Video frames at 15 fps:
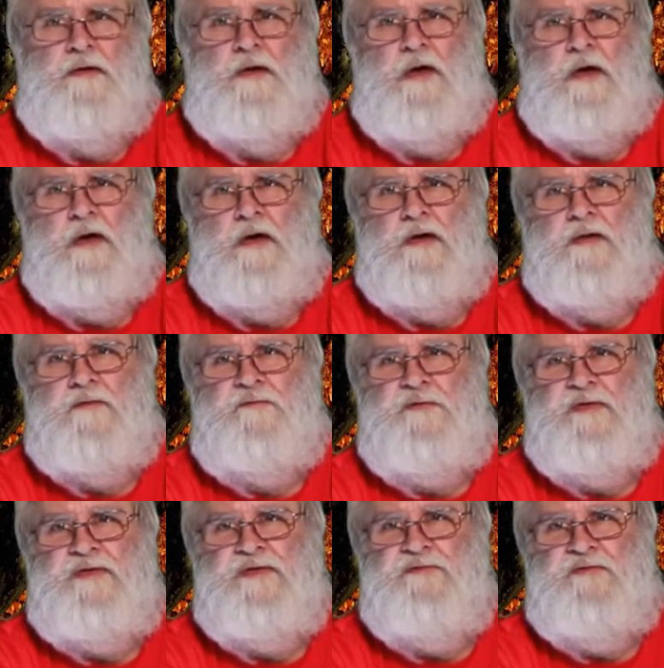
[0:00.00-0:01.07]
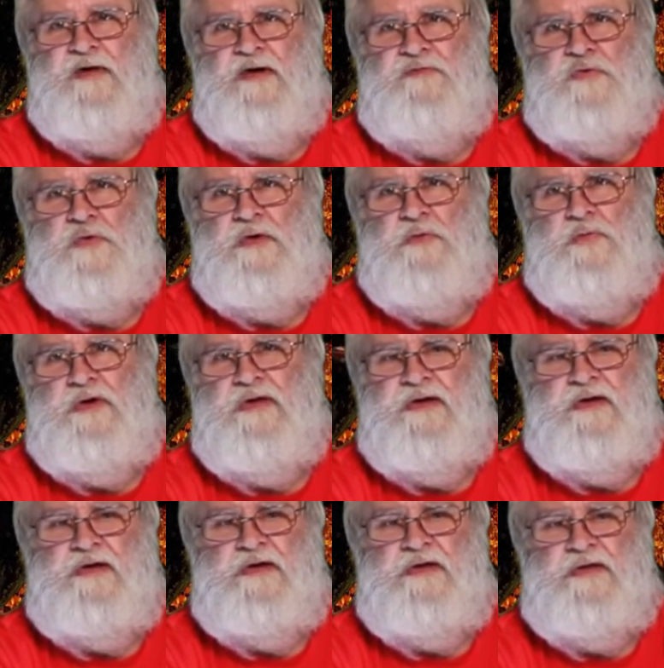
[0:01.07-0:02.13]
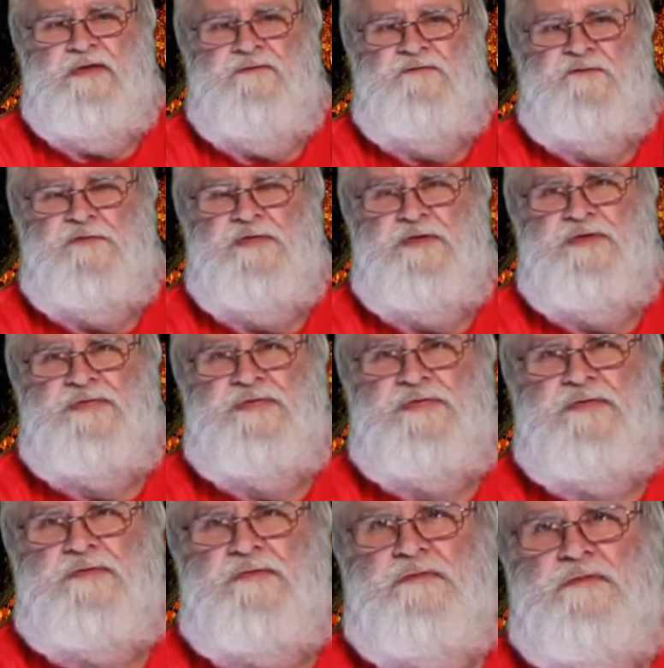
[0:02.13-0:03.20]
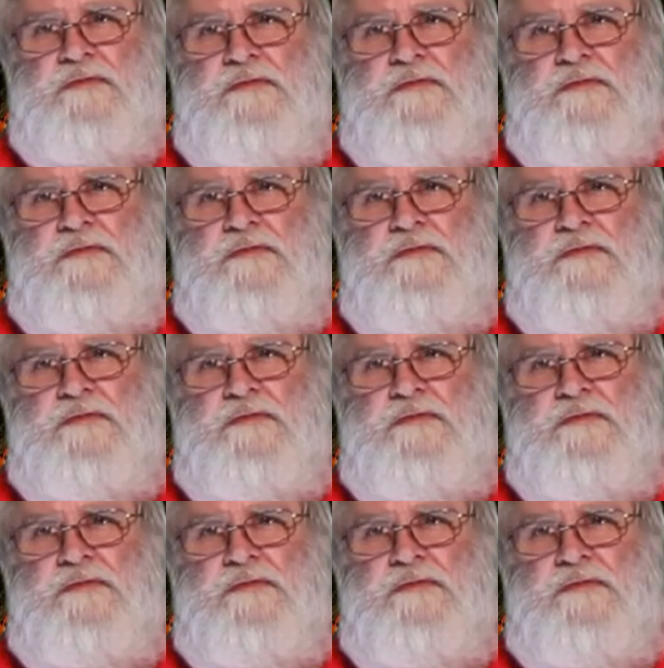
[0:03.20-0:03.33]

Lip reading: 5521 inlet for this